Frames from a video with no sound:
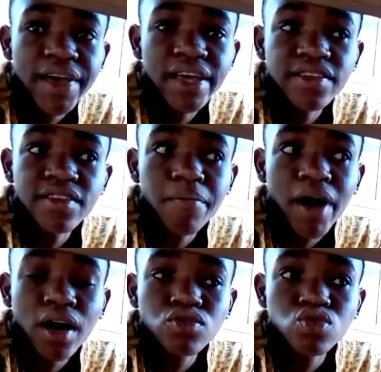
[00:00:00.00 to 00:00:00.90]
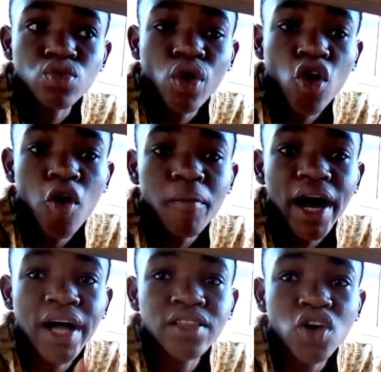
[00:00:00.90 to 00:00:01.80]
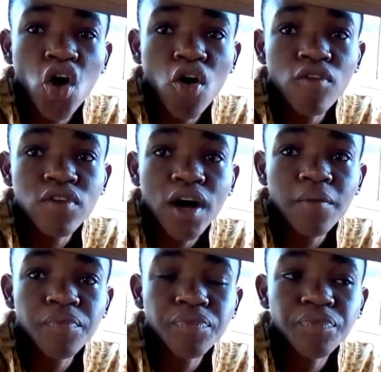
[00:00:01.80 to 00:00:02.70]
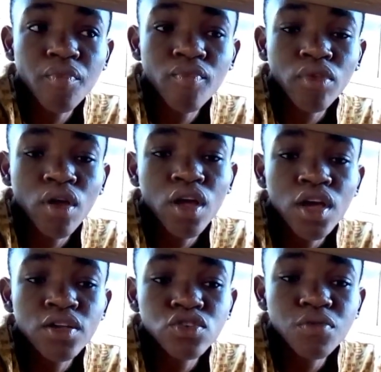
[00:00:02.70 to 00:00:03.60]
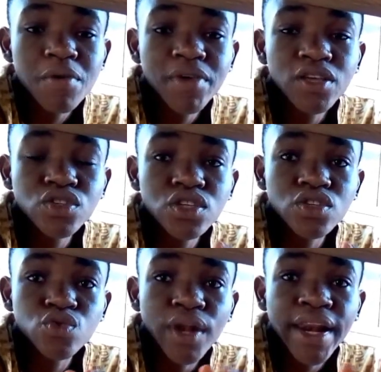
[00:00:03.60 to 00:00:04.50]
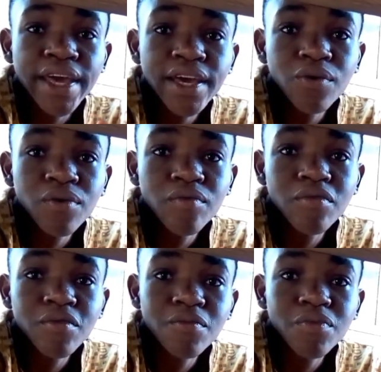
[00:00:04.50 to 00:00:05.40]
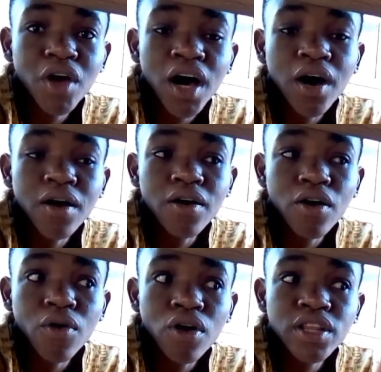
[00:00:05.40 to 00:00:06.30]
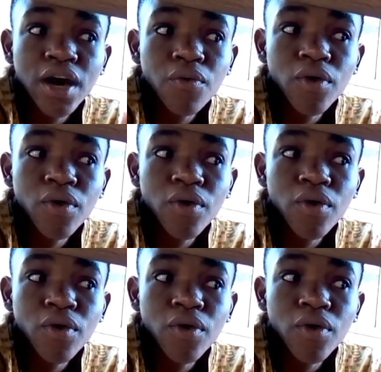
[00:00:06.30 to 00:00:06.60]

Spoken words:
is about to come and cover. So maybe it will lay other